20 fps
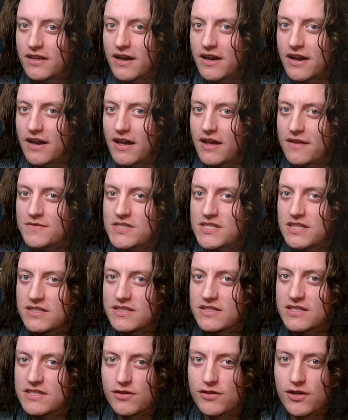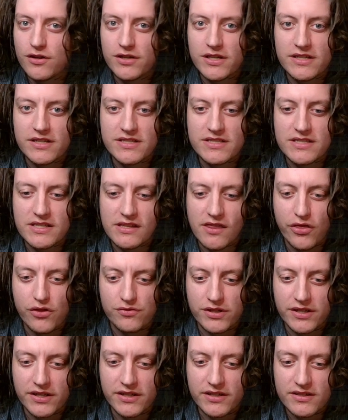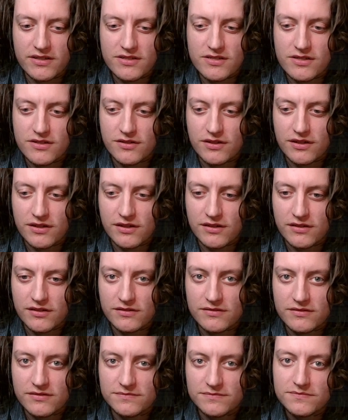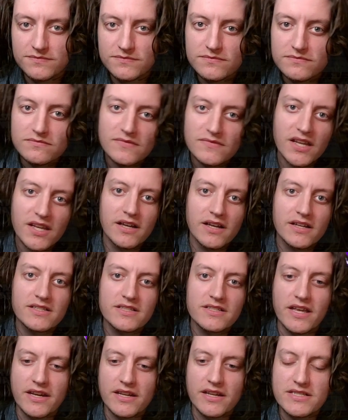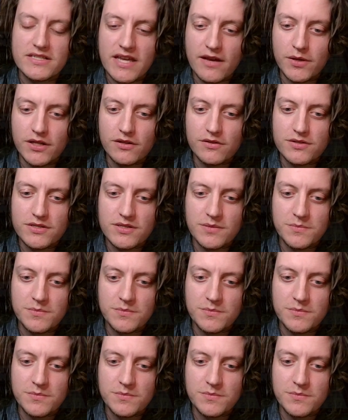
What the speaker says: I've seen 0. He has seen 3. So that is how it goes